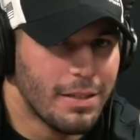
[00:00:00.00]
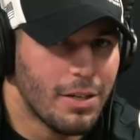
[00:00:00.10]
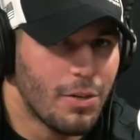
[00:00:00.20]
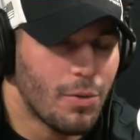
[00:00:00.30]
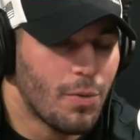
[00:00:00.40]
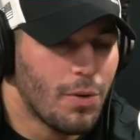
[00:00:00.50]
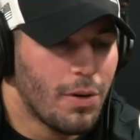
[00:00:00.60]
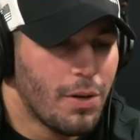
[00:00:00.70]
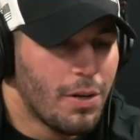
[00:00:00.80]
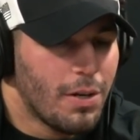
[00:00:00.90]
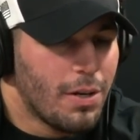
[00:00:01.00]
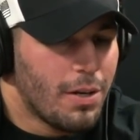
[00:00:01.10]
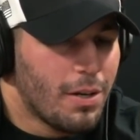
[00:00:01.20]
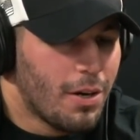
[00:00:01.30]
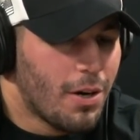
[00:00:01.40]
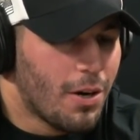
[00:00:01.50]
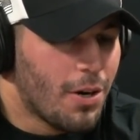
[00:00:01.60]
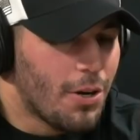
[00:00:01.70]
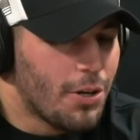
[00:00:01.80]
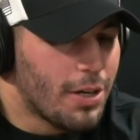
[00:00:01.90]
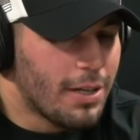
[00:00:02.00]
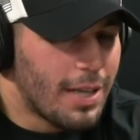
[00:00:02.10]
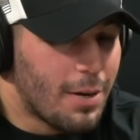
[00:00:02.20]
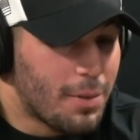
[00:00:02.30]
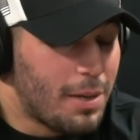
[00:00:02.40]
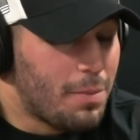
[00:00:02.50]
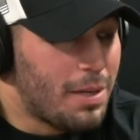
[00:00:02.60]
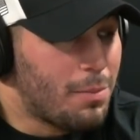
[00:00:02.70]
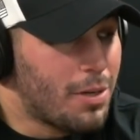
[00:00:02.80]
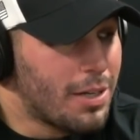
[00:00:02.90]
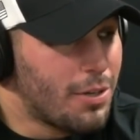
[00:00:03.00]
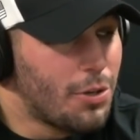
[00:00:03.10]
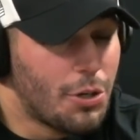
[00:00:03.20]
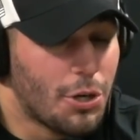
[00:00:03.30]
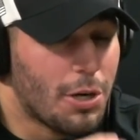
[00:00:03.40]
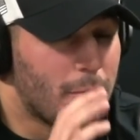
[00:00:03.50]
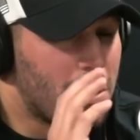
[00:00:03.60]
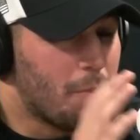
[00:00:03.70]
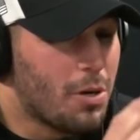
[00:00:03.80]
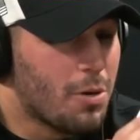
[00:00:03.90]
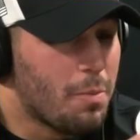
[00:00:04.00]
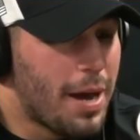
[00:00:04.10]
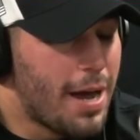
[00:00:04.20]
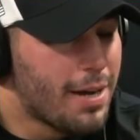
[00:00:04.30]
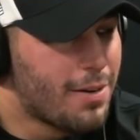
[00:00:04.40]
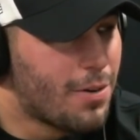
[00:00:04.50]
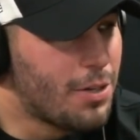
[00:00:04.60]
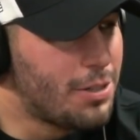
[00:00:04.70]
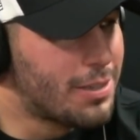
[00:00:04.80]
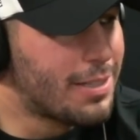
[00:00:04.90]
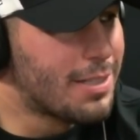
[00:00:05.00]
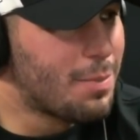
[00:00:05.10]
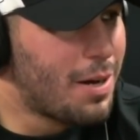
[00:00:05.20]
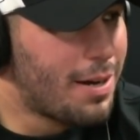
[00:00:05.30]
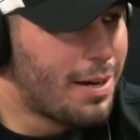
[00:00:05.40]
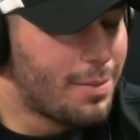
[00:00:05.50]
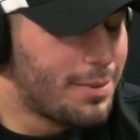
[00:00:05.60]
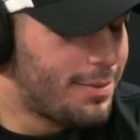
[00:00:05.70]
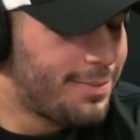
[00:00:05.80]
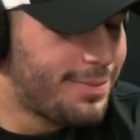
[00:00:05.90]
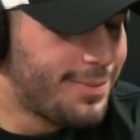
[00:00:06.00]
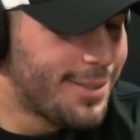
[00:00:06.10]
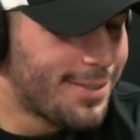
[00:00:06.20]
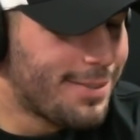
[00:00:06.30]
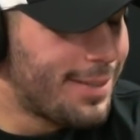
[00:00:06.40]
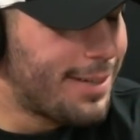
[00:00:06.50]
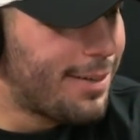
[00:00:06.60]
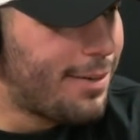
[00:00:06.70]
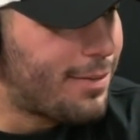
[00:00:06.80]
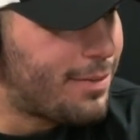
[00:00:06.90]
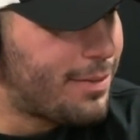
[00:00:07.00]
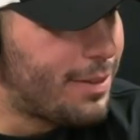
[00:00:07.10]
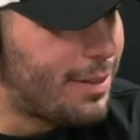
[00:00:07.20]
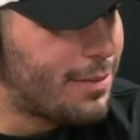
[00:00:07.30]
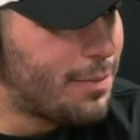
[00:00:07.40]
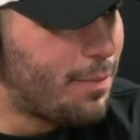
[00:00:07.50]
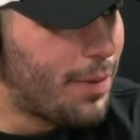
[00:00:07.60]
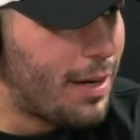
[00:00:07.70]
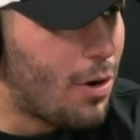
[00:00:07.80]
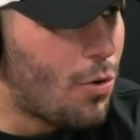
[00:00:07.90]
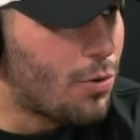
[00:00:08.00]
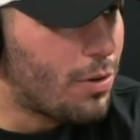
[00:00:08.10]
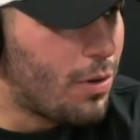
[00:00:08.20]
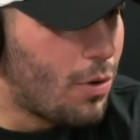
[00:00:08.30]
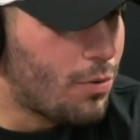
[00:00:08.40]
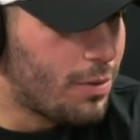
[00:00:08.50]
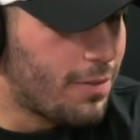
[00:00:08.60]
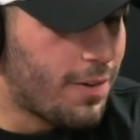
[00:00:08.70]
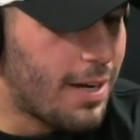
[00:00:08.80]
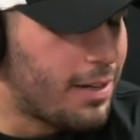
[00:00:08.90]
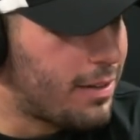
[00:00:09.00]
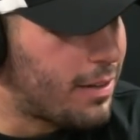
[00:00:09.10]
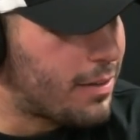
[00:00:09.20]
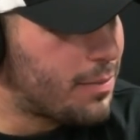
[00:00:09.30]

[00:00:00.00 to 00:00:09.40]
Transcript: Are you going to let them keep meme mugging you and you're going to meme mug them back? Or are you just going to smile at them and just let it go, and own the fight,